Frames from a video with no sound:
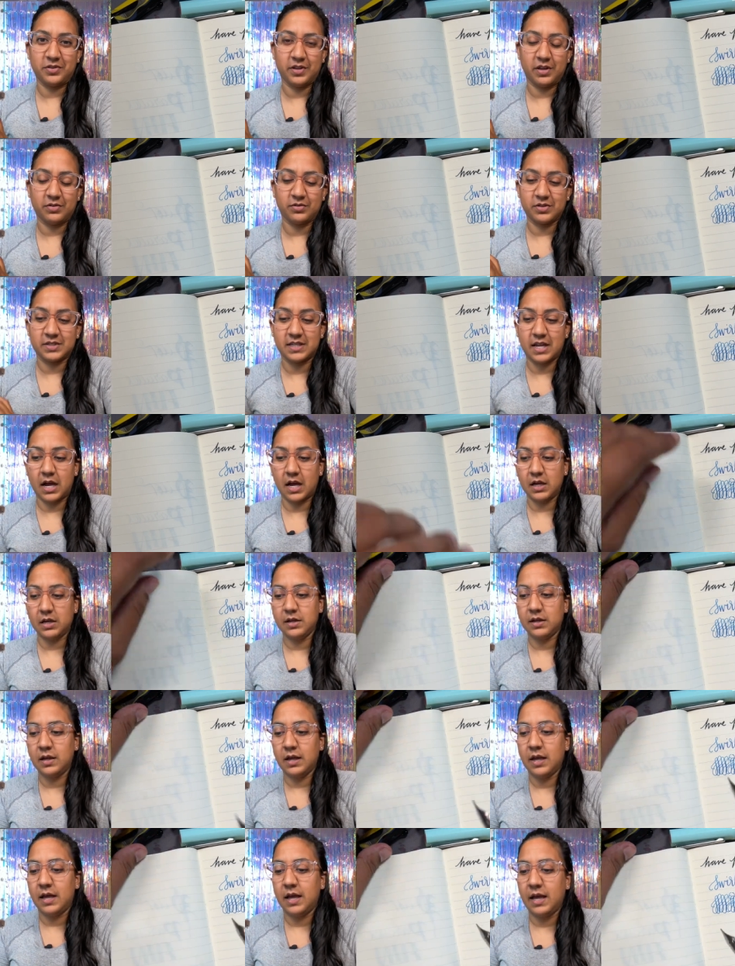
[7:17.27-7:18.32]
the other side.
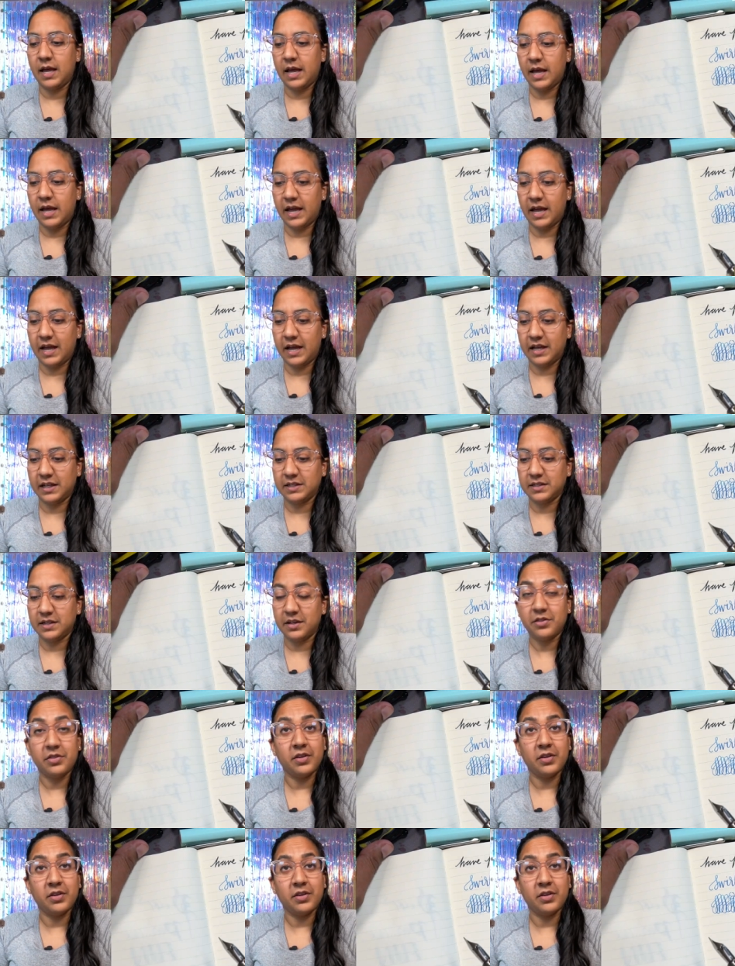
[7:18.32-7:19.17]
And